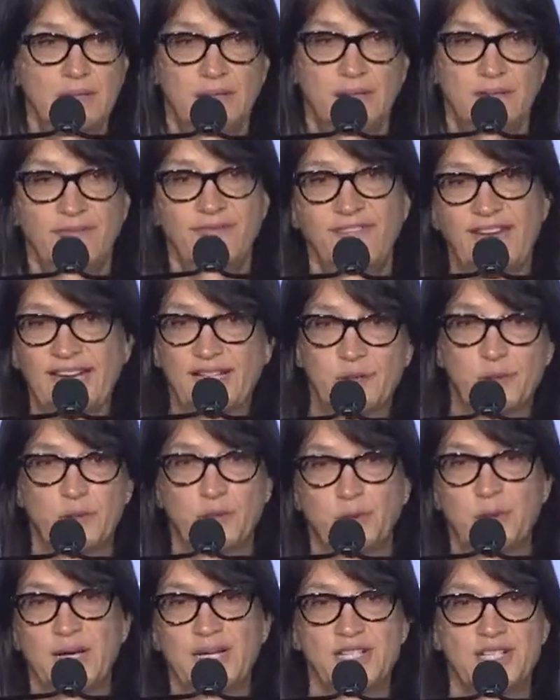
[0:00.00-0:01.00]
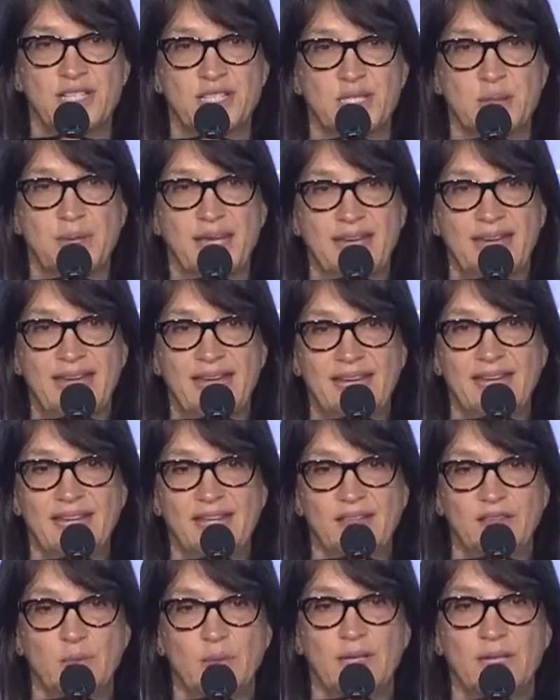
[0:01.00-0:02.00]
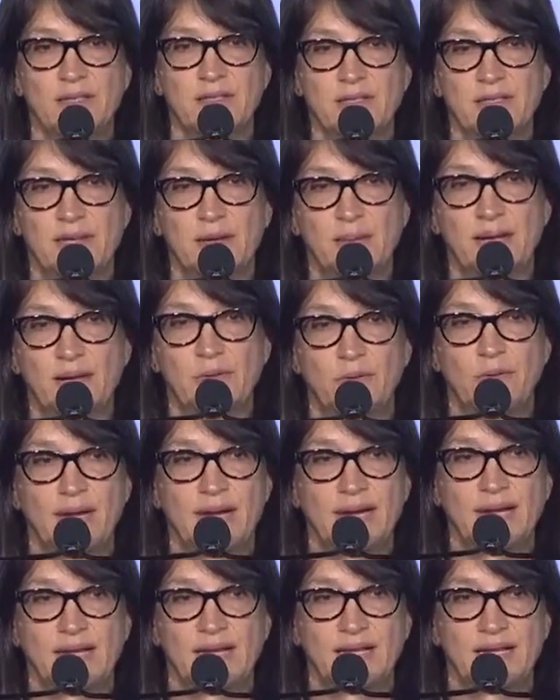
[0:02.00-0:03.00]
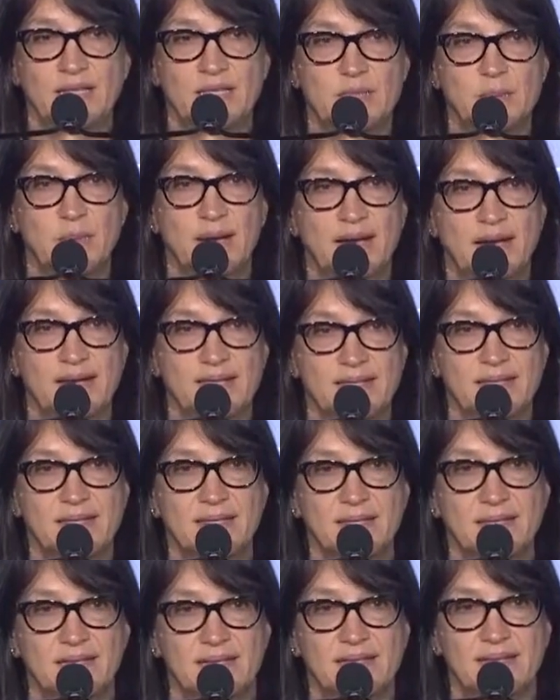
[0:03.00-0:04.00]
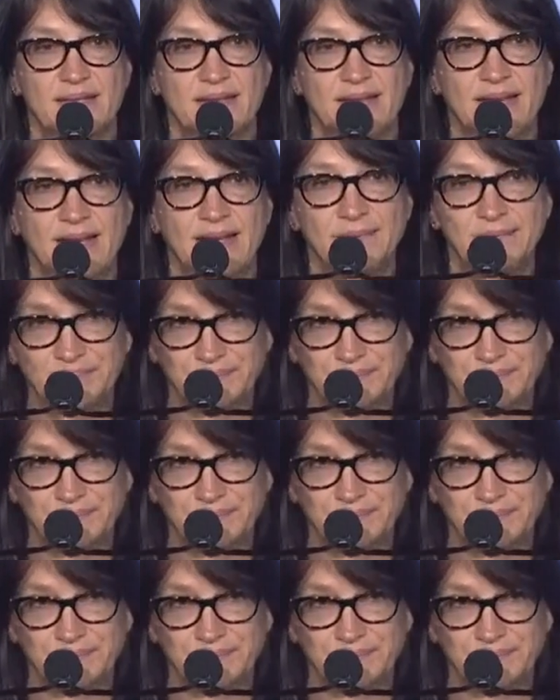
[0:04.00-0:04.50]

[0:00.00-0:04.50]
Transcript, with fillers: factual questions about Haiti as well as about writing and spies and things like that.